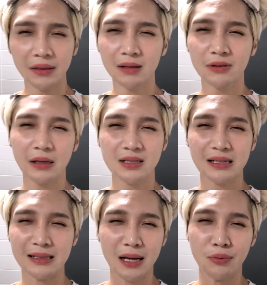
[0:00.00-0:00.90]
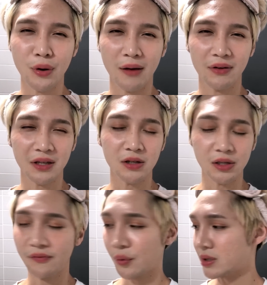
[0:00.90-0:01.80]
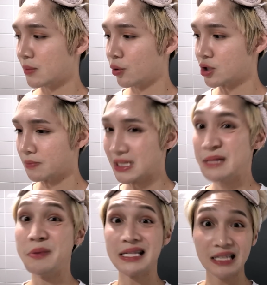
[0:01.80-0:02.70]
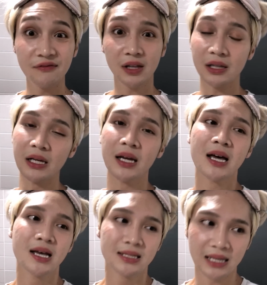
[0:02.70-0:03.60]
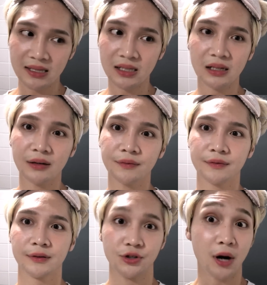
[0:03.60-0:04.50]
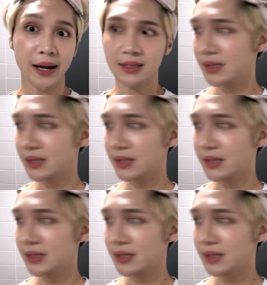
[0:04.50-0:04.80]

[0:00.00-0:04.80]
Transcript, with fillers: I think with any skin type you have, I think you need to focus on moisture, but specifically sensitive, dry